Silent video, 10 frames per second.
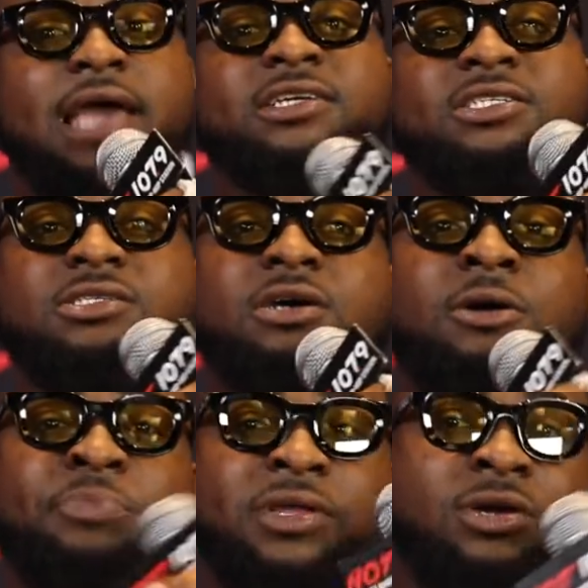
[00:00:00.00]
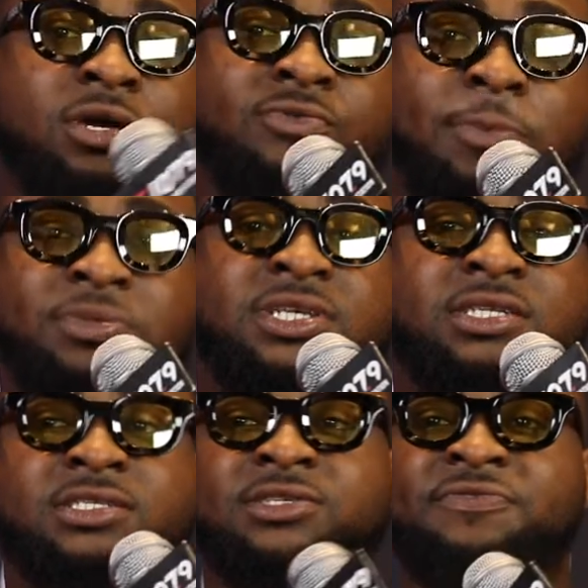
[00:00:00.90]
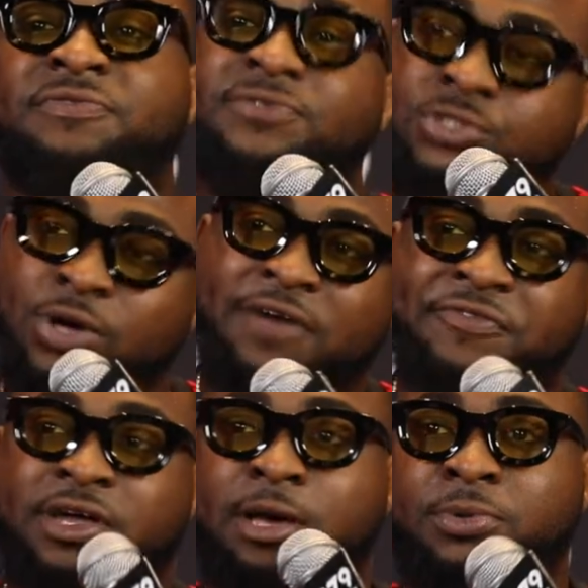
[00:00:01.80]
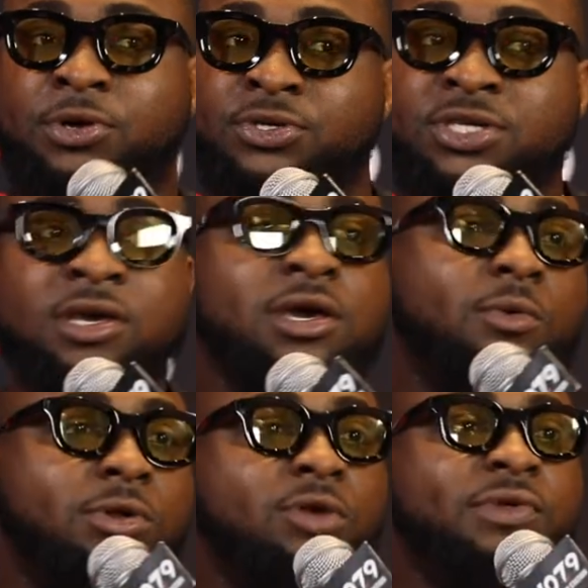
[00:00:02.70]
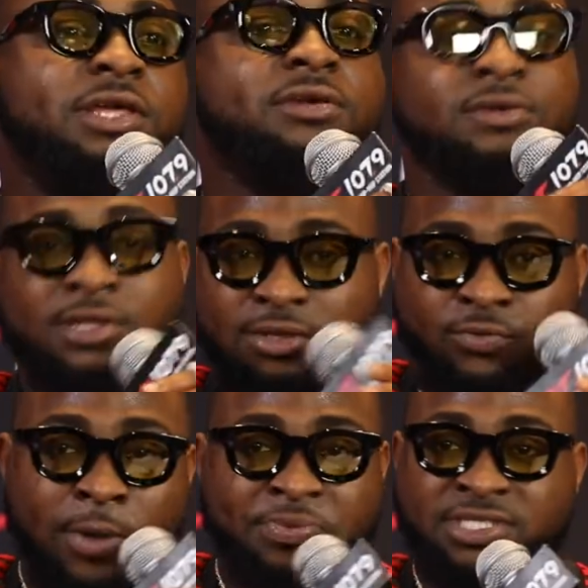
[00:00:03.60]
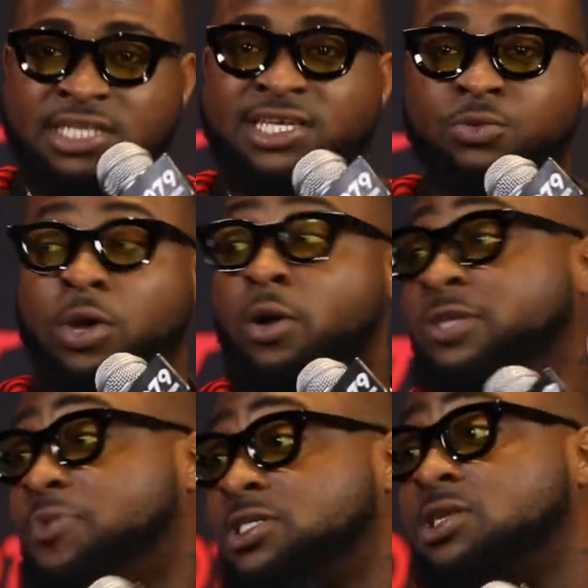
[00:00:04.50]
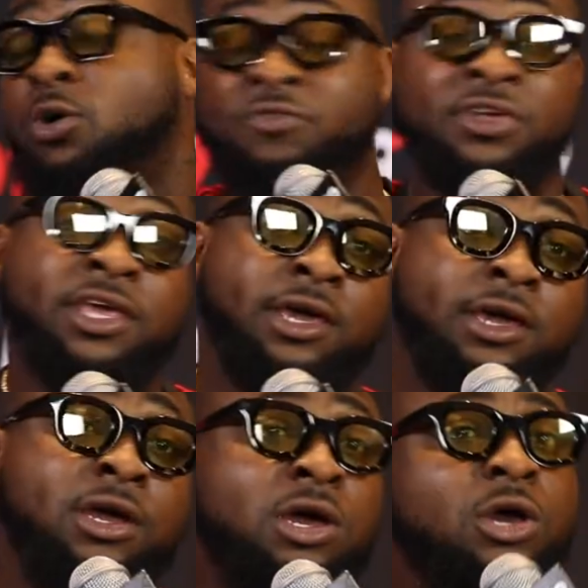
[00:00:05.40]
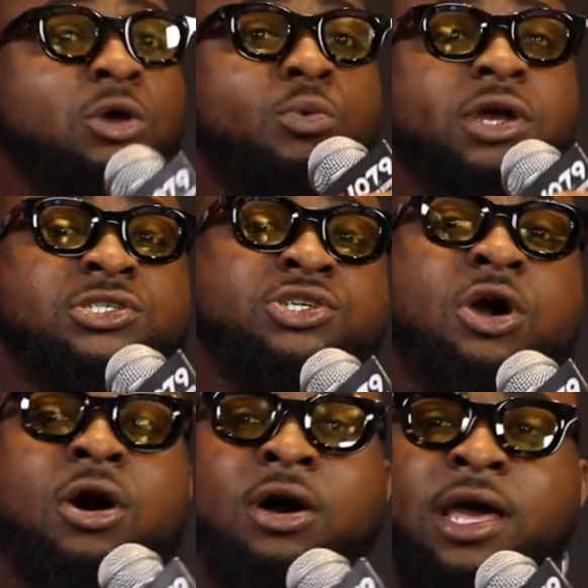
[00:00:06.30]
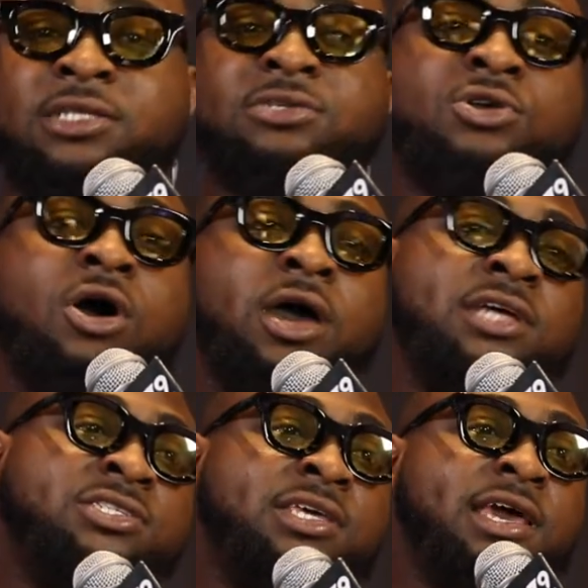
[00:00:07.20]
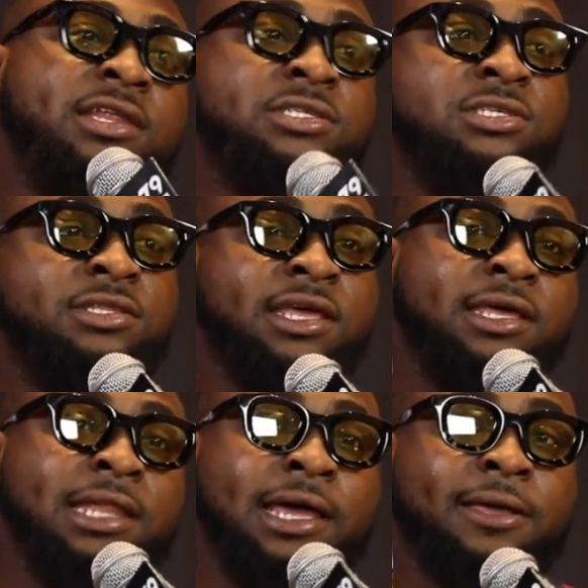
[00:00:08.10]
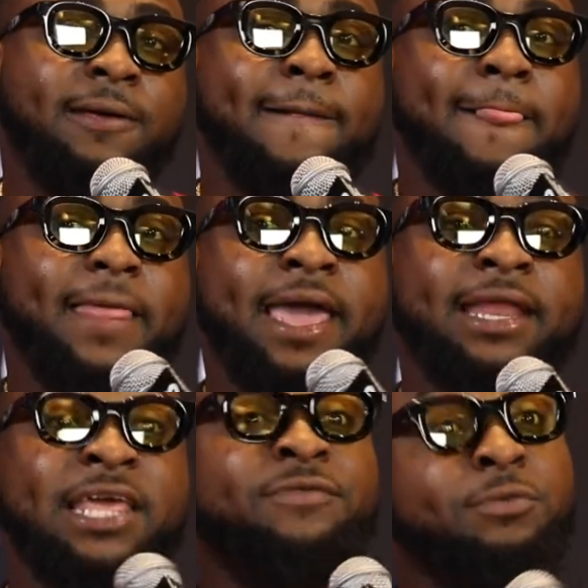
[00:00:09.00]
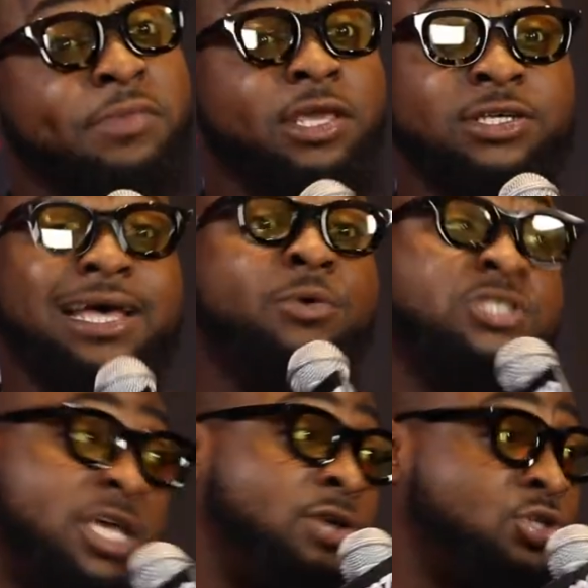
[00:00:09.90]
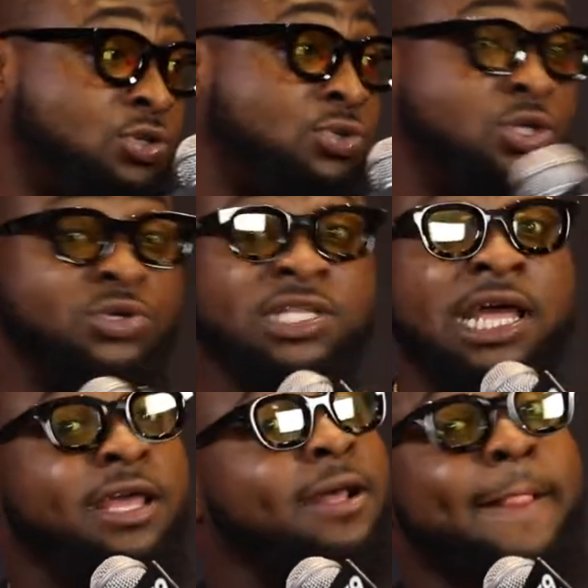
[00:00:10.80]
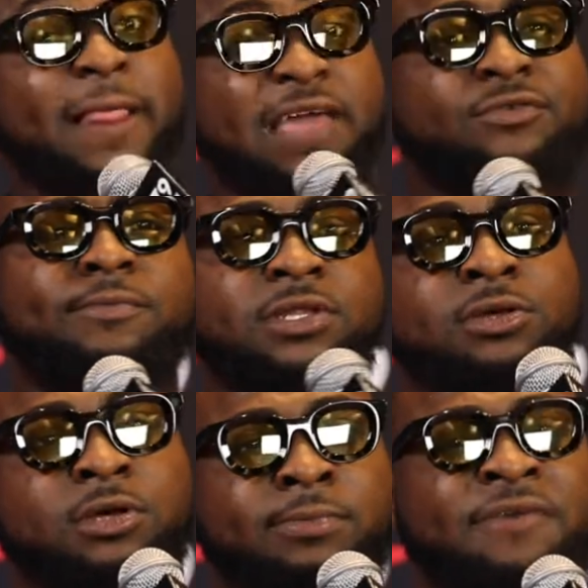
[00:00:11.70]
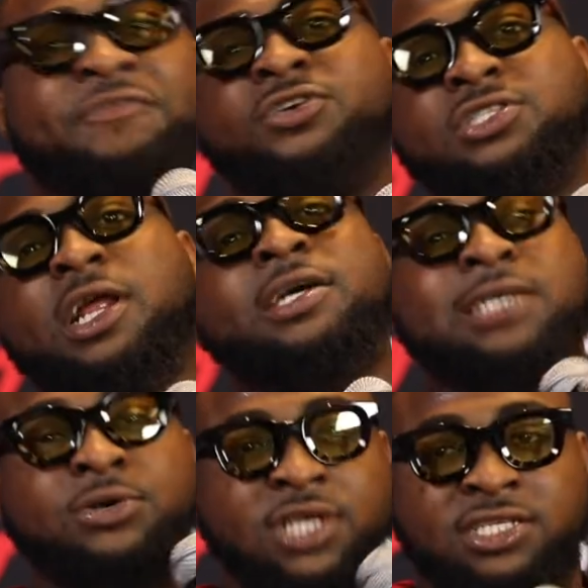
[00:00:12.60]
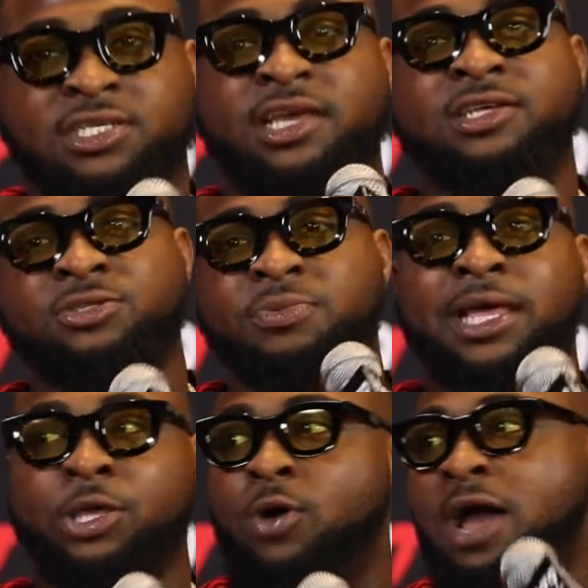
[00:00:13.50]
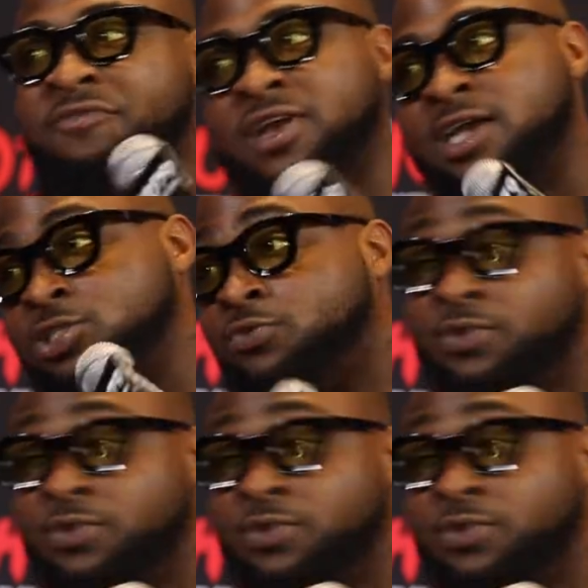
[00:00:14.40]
and just uh, being a good representative to Africa because we're not really represented well, especially over here, Uh-oh. whereas y'all are, y'all are educated to think like, and even me, because I was here too, so mm-hmm. it's like, even the, my first years, I was educated to be like, yo, Africa is